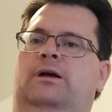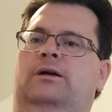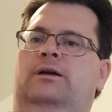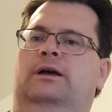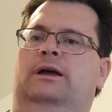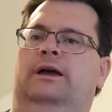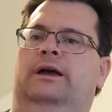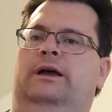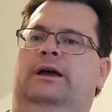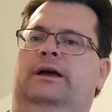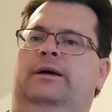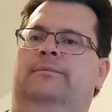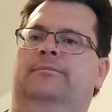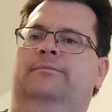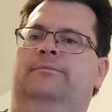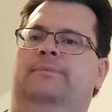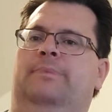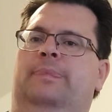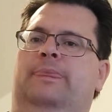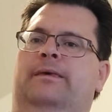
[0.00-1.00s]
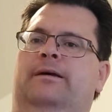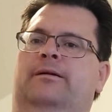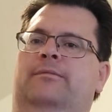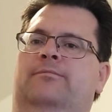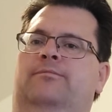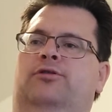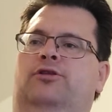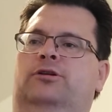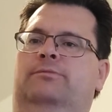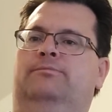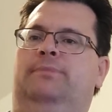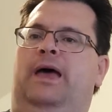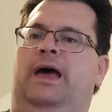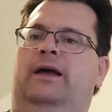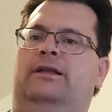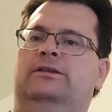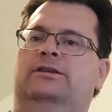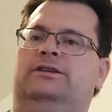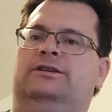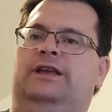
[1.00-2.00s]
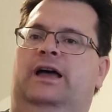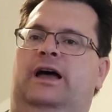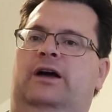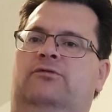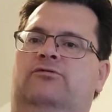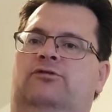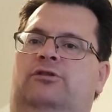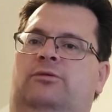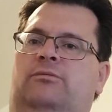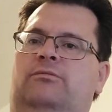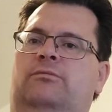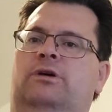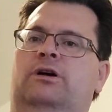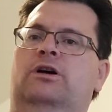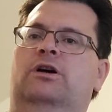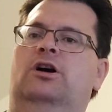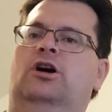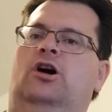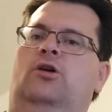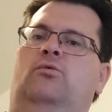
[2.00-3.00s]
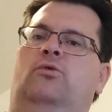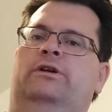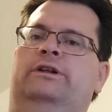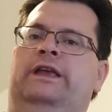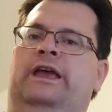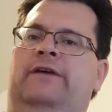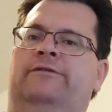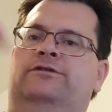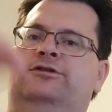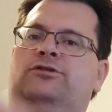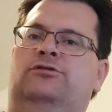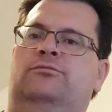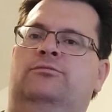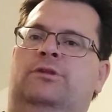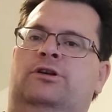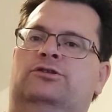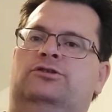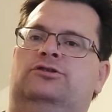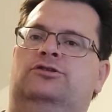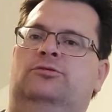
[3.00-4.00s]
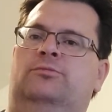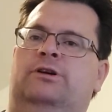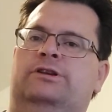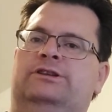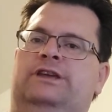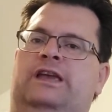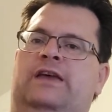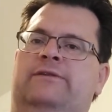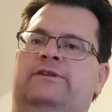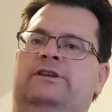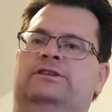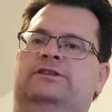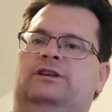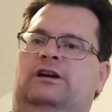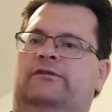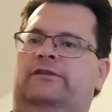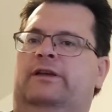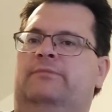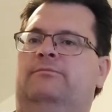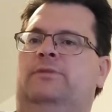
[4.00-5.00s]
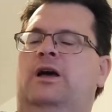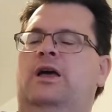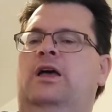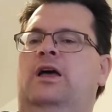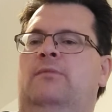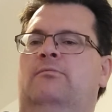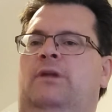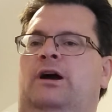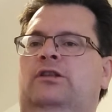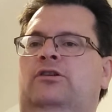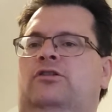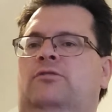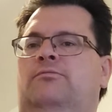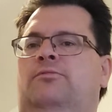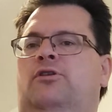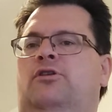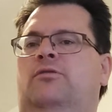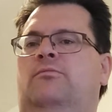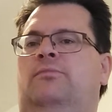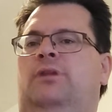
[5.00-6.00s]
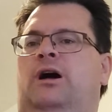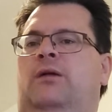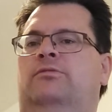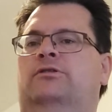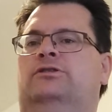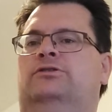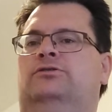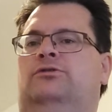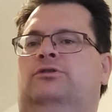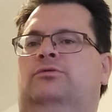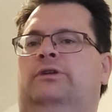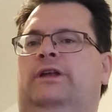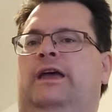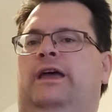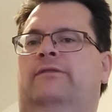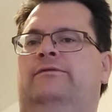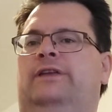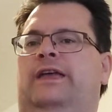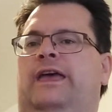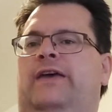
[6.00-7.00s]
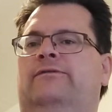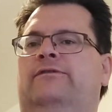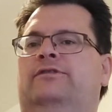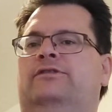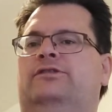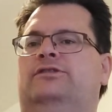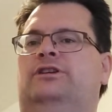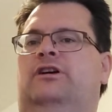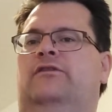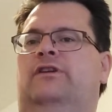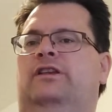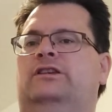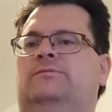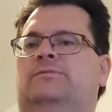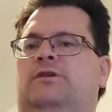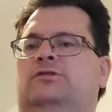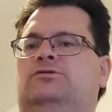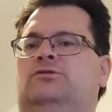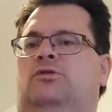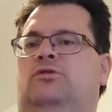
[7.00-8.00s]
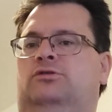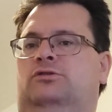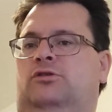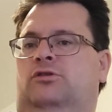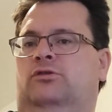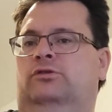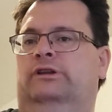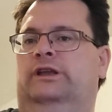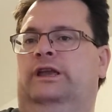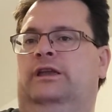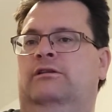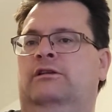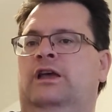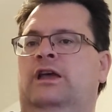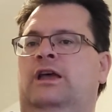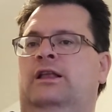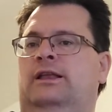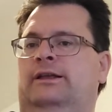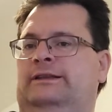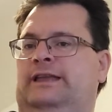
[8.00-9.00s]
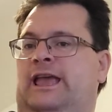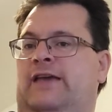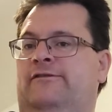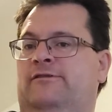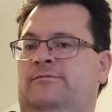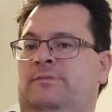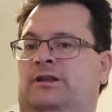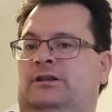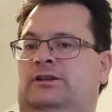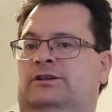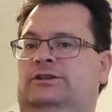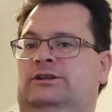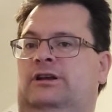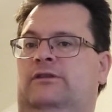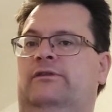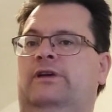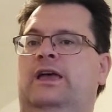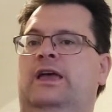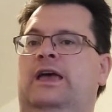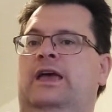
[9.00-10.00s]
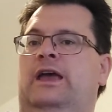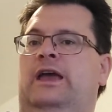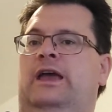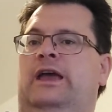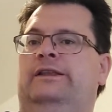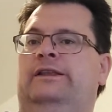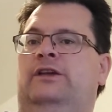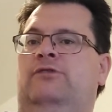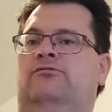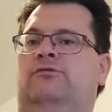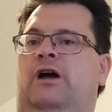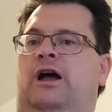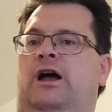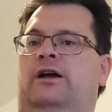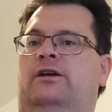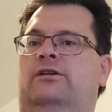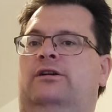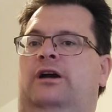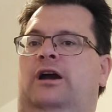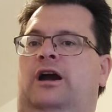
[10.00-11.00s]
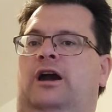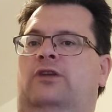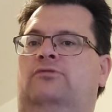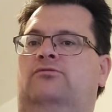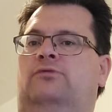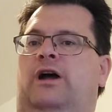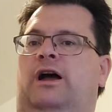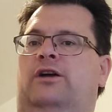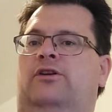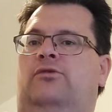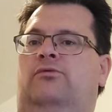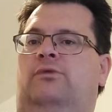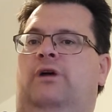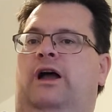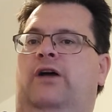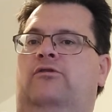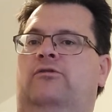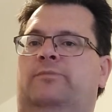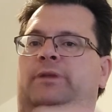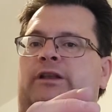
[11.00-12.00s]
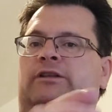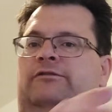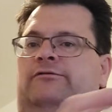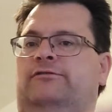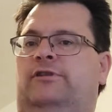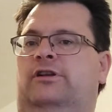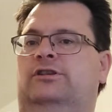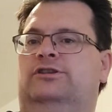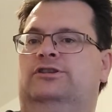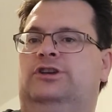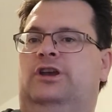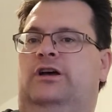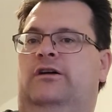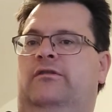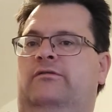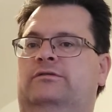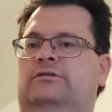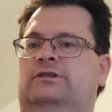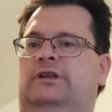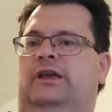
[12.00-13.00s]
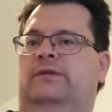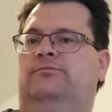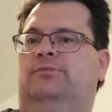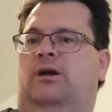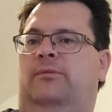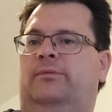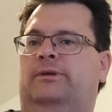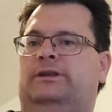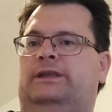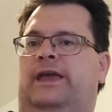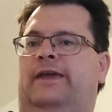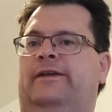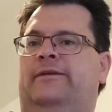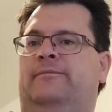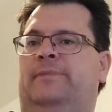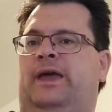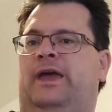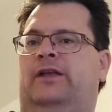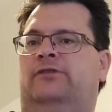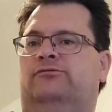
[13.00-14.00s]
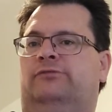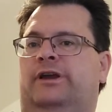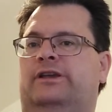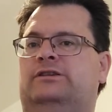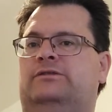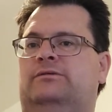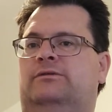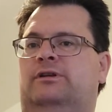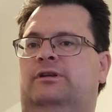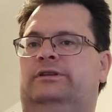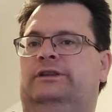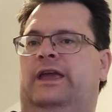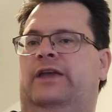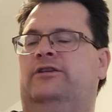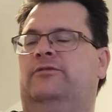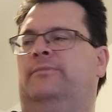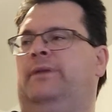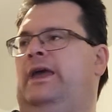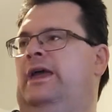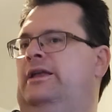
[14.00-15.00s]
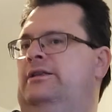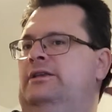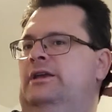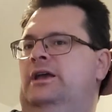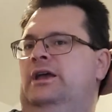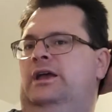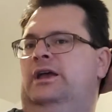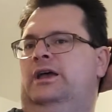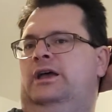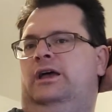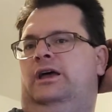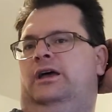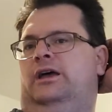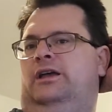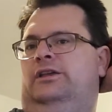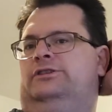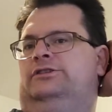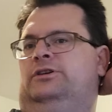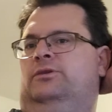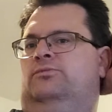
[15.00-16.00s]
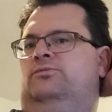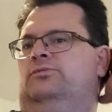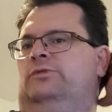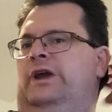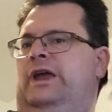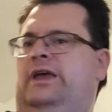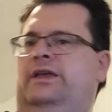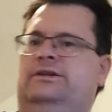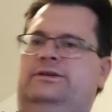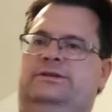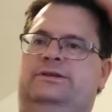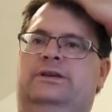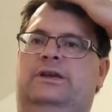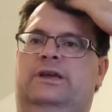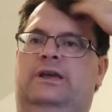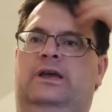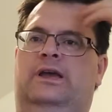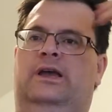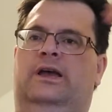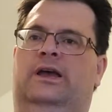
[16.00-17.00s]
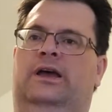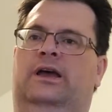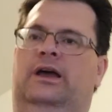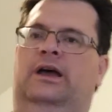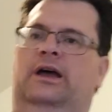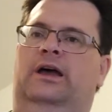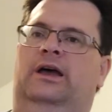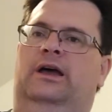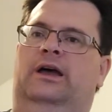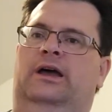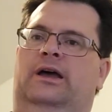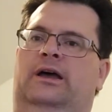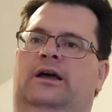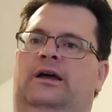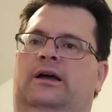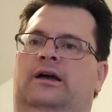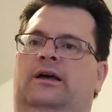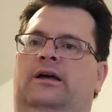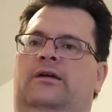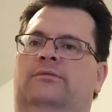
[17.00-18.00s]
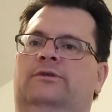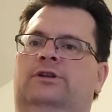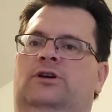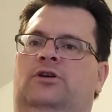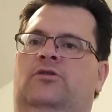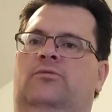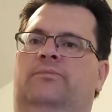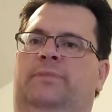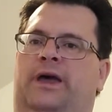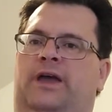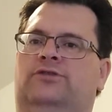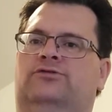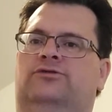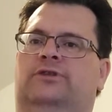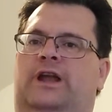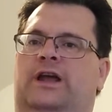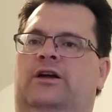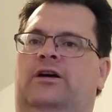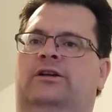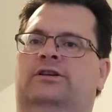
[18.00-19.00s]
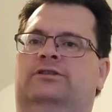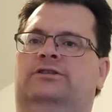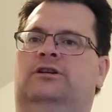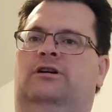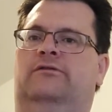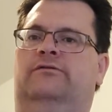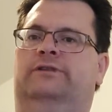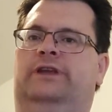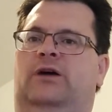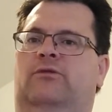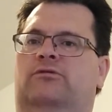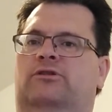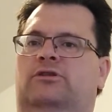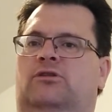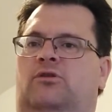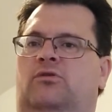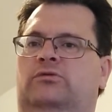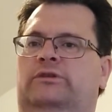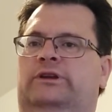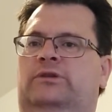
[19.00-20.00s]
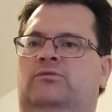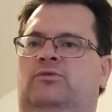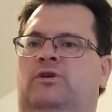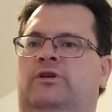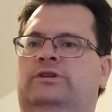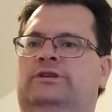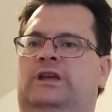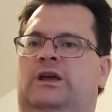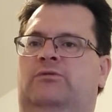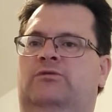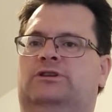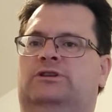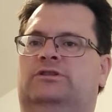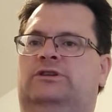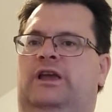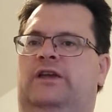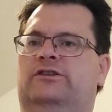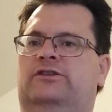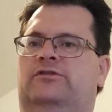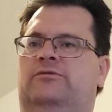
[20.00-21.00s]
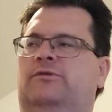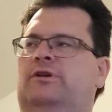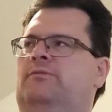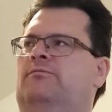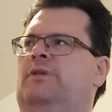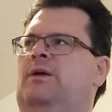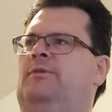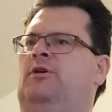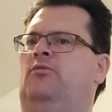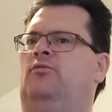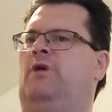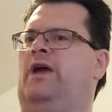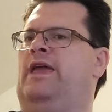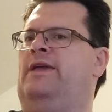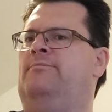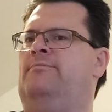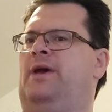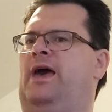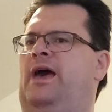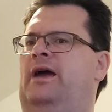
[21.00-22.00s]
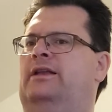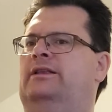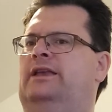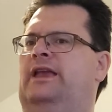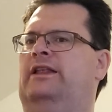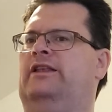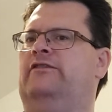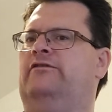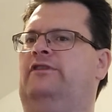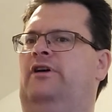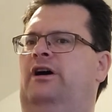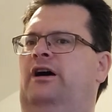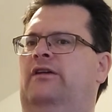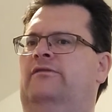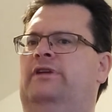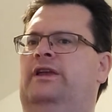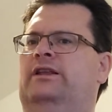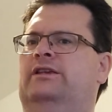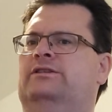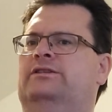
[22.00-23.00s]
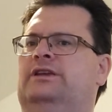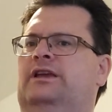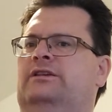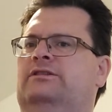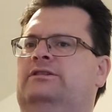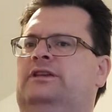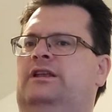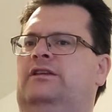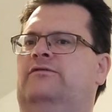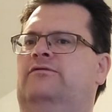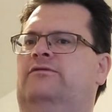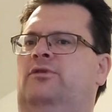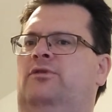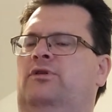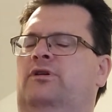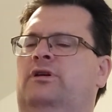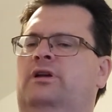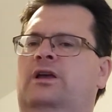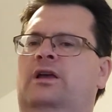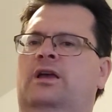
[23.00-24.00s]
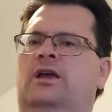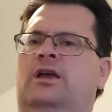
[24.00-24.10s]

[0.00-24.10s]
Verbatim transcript: um, put back in stock room, or wouldn't have too much too much heavy stuff. My local book and Bible store would have the heavier stuff on special order only, like the heavy metal stuff. Any rock, hard rock, or rock would be in the front shelves, like probably Daniel Band, Res, uh, Daniel Band, uh, some Res uh, you know, Petra, that kind of stuff. That were the only ones that was, as I remember, way back in 85, 86, 84,